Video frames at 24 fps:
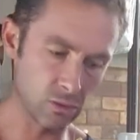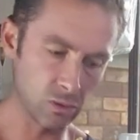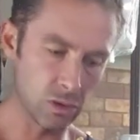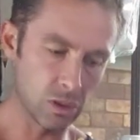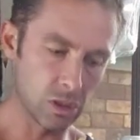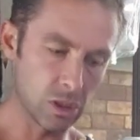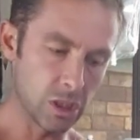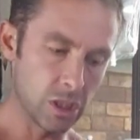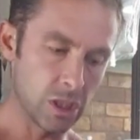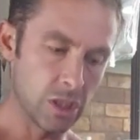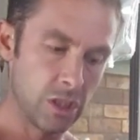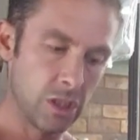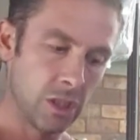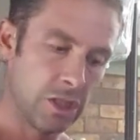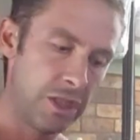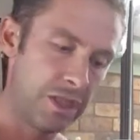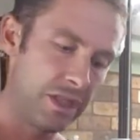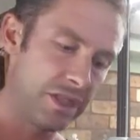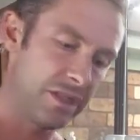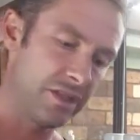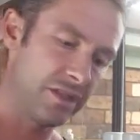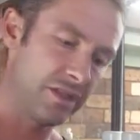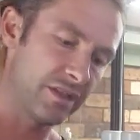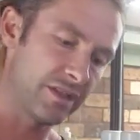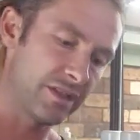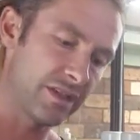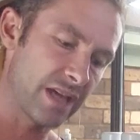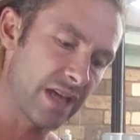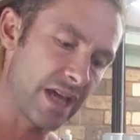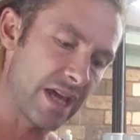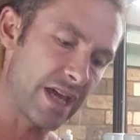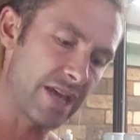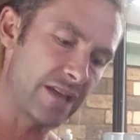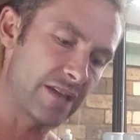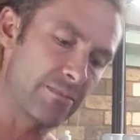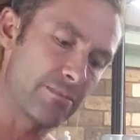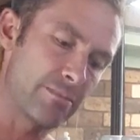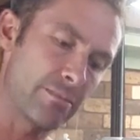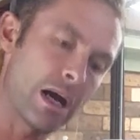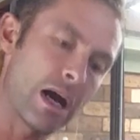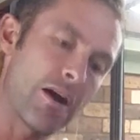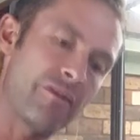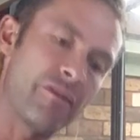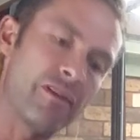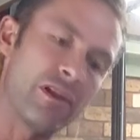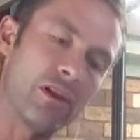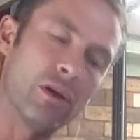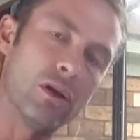or in this case,
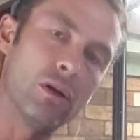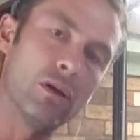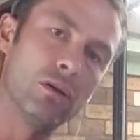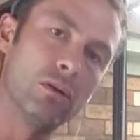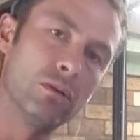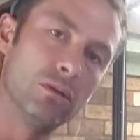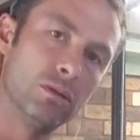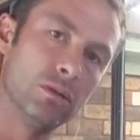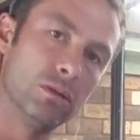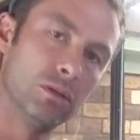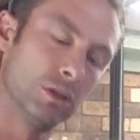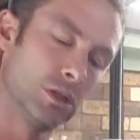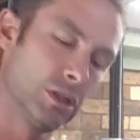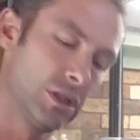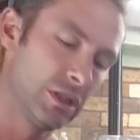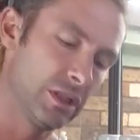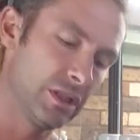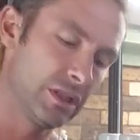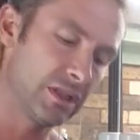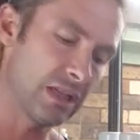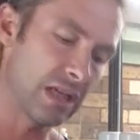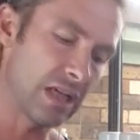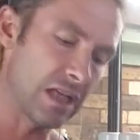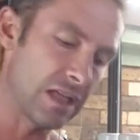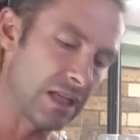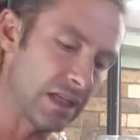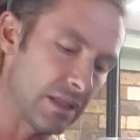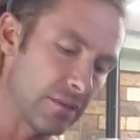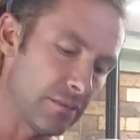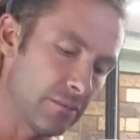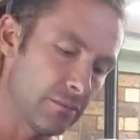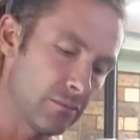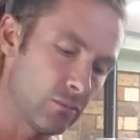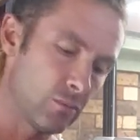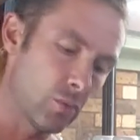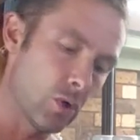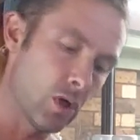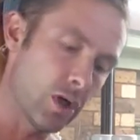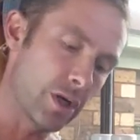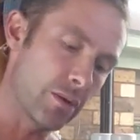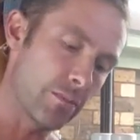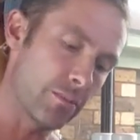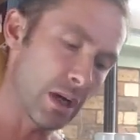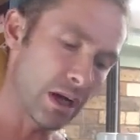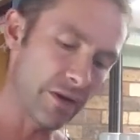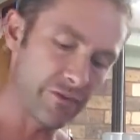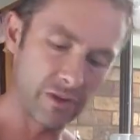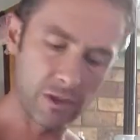Buffalow Italian
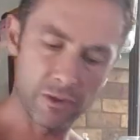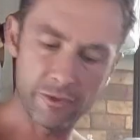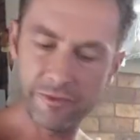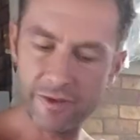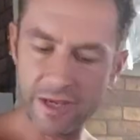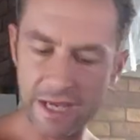water buffalo